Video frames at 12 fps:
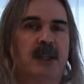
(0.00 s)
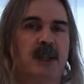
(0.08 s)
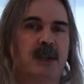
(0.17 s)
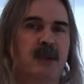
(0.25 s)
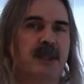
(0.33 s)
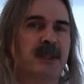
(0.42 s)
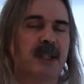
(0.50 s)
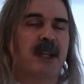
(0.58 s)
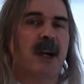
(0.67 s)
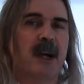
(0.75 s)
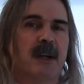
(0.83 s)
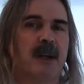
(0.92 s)
You as the
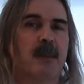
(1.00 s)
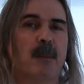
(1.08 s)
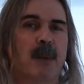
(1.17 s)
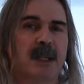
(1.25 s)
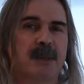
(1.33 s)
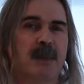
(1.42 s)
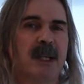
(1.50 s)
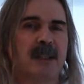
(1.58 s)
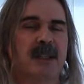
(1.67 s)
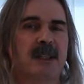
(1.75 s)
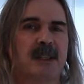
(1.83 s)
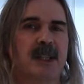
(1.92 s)
gardener must make the
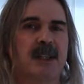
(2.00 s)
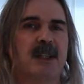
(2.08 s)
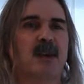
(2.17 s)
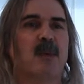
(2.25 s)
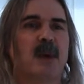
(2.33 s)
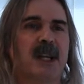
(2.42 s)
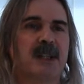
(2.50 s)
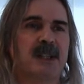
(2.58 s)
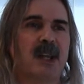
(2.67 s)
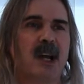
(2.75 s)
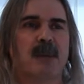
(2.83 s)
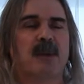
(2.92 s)
decision when it's time